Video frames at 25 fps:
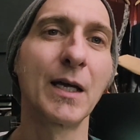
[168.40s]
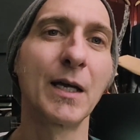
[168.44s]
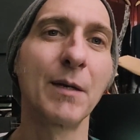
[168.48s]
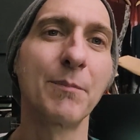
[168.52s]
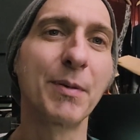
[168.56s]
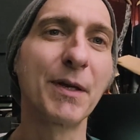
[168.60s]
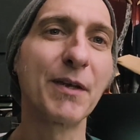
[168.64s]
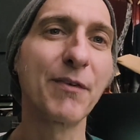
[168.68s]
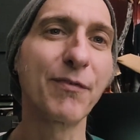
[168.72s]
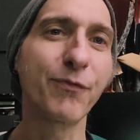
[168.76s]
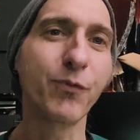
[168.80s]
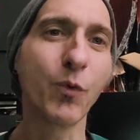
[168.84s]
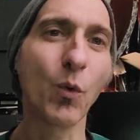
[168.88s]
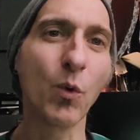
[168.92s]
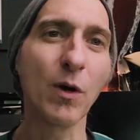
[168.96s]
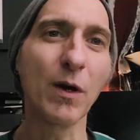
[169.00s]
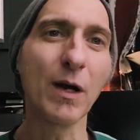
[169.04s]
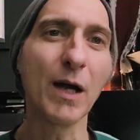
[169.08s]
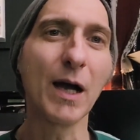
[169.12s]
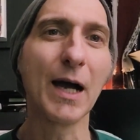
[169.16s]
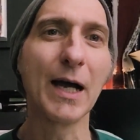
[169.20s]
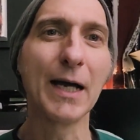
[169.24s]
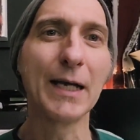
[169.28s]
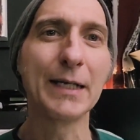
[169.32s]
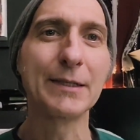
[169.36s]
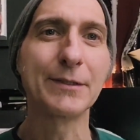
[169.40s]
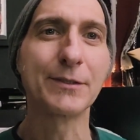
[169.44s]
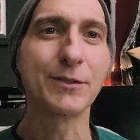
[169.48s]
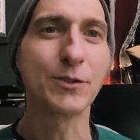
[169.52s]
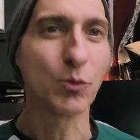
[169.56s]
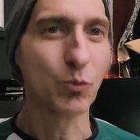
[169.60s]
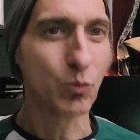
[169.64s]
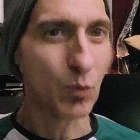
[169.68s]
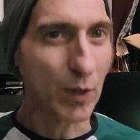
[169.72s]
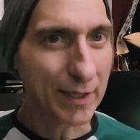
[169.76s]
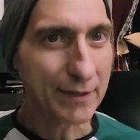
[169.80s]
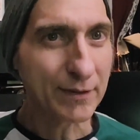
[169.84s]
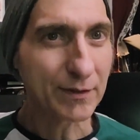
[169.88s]
Before I
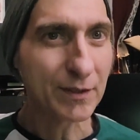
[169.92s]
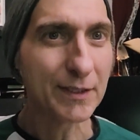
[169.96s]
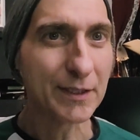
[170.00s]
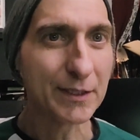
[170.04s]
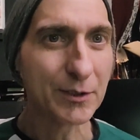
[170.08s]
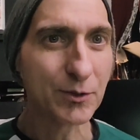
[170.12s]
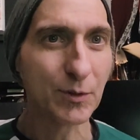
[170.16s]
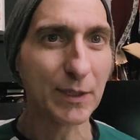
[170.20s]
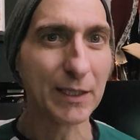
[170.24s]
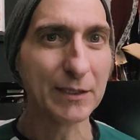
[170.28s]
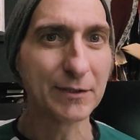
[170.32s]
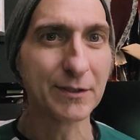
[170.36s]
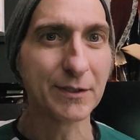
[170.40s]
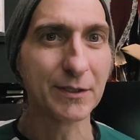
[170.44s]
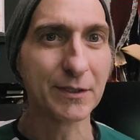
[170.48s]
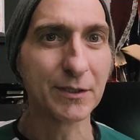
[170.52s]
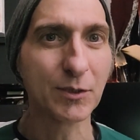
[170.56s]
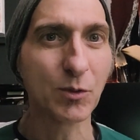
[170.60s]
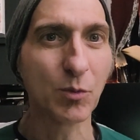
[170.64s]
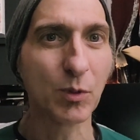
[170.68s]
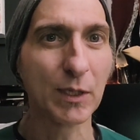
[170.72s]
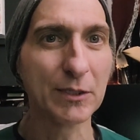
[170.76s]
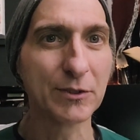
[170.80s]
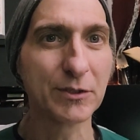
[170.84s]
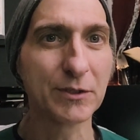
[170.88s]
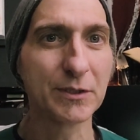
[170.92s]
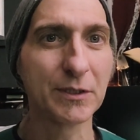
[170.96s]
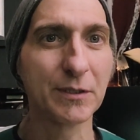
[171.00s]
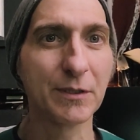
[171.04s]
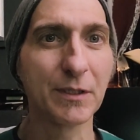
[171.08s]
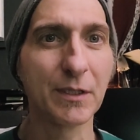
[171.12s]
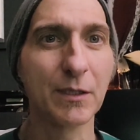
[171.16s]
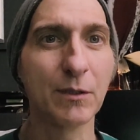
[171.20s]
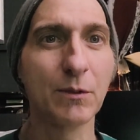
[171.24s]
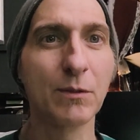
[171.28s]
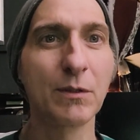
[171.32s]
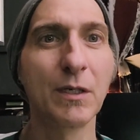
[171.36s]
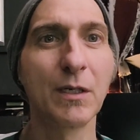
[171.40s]
directly address this question,
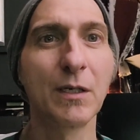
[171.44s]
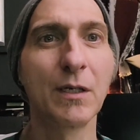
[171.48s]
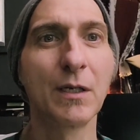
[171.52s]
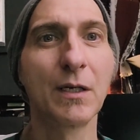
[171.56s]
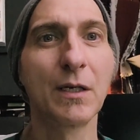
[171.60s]
though,